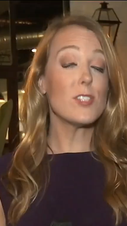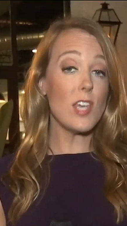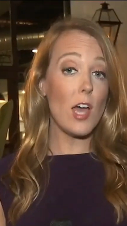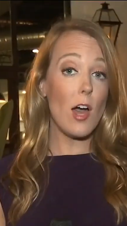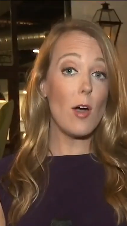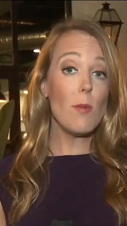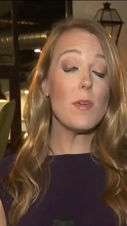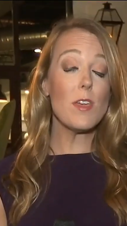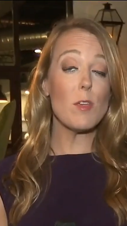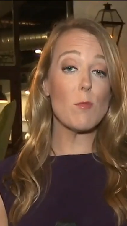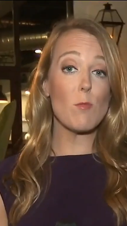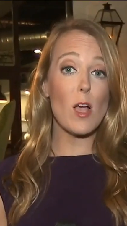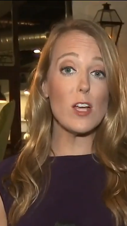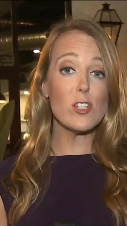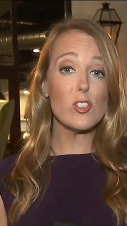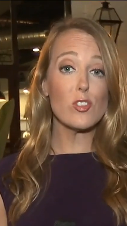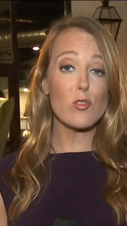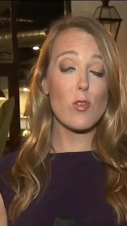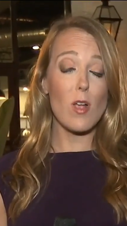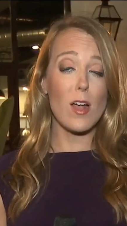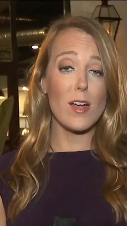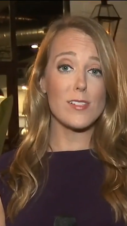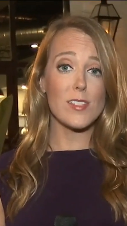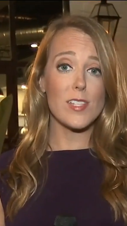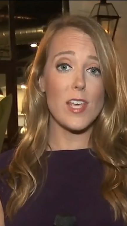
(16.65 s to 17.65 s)
tell me
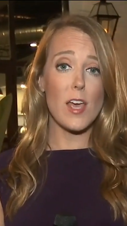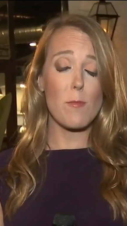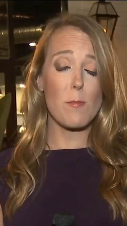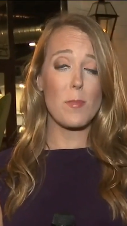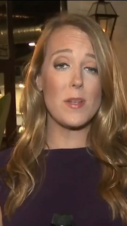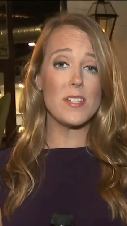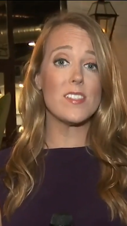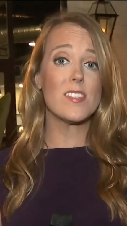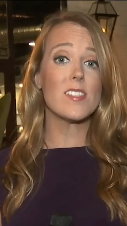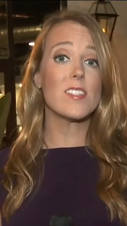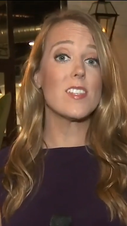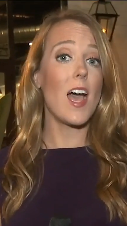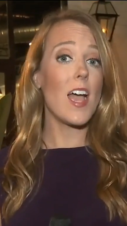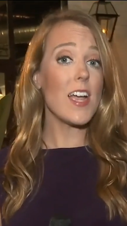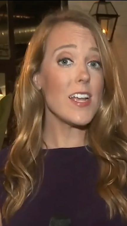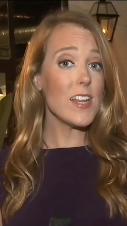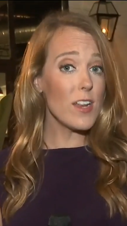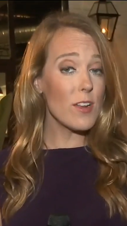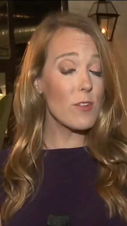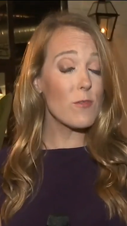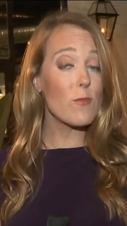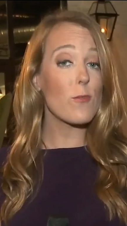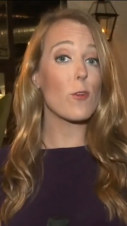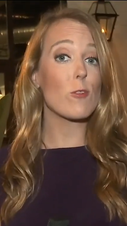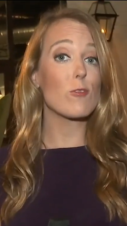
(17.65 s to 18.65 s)
restaurants have been
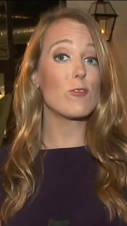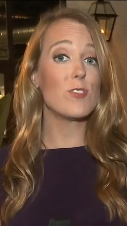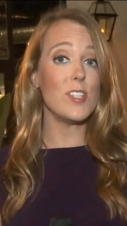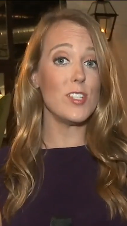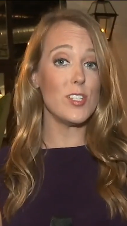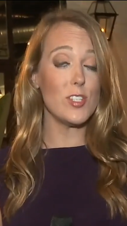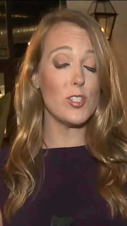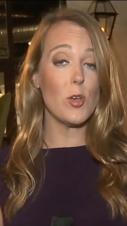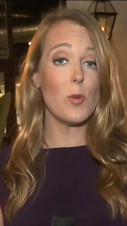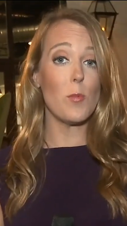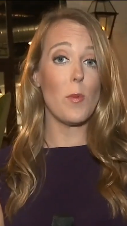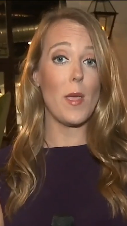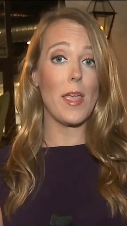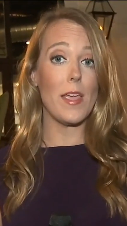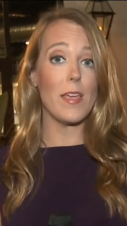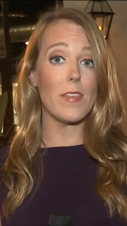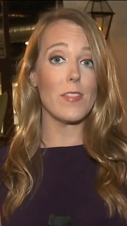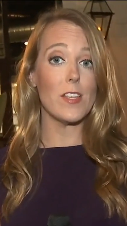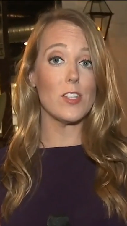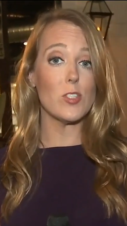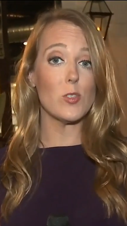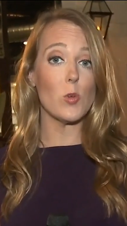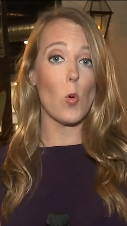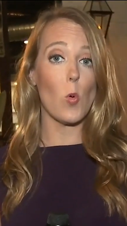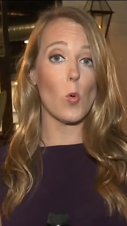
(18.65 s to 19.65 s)
cited for
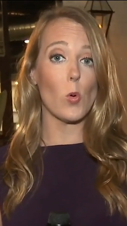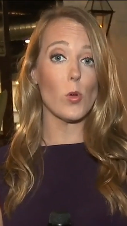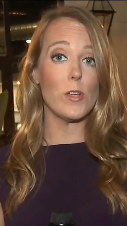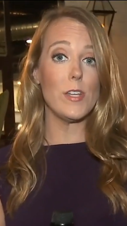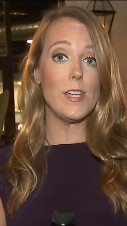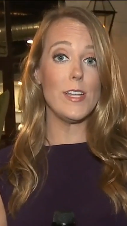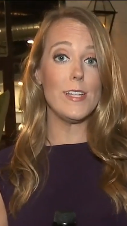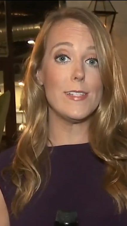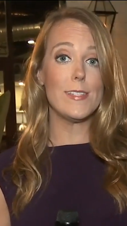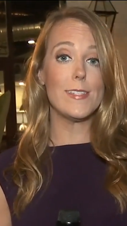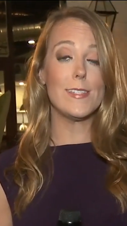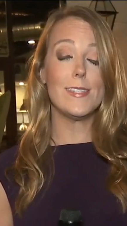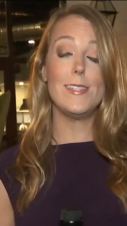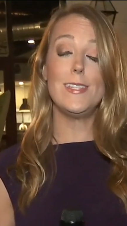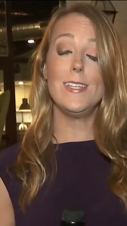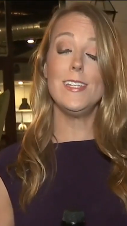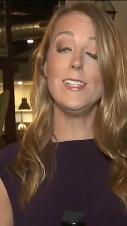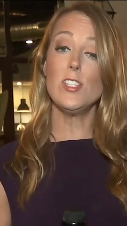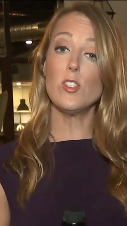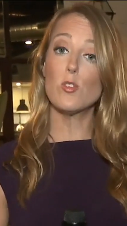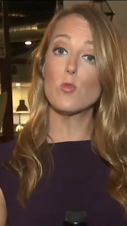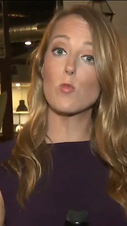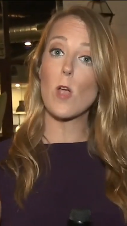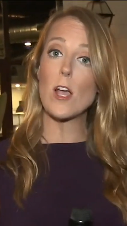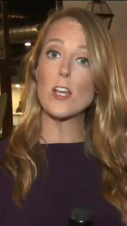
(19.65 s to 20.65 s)
disobeying this ordinance.
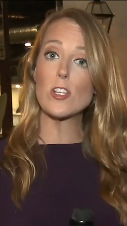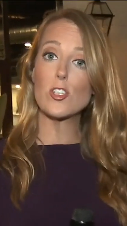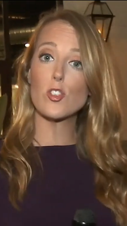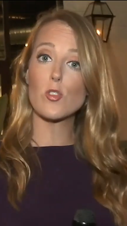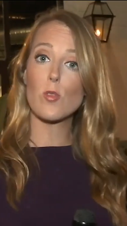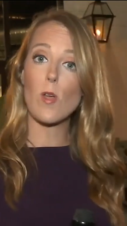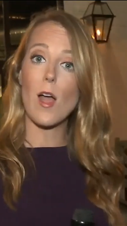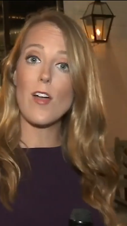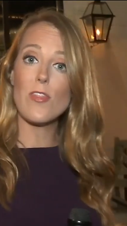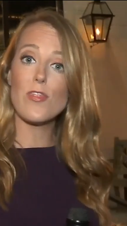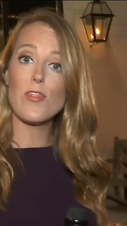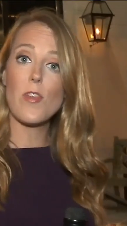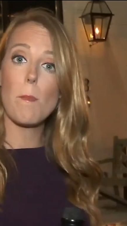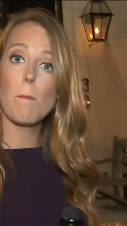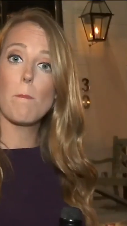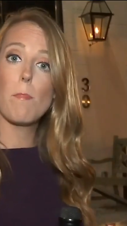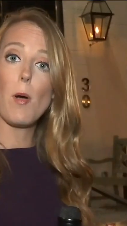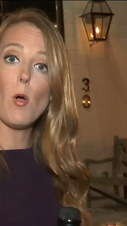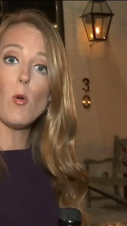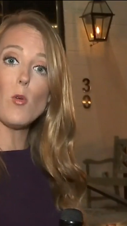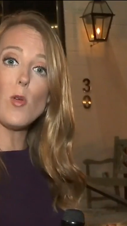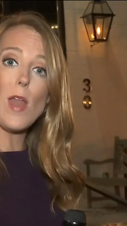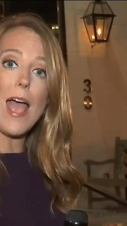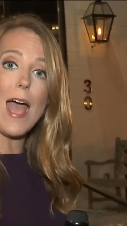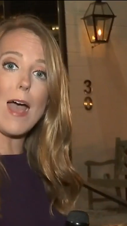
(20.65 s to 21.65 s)
This restaurant, the
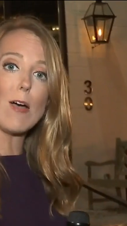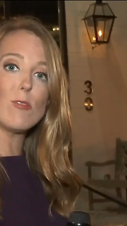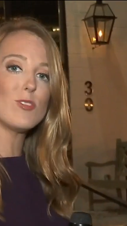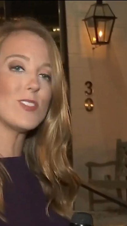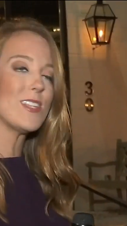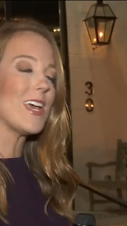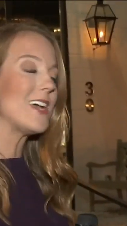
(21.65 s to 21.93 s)
Boathouse,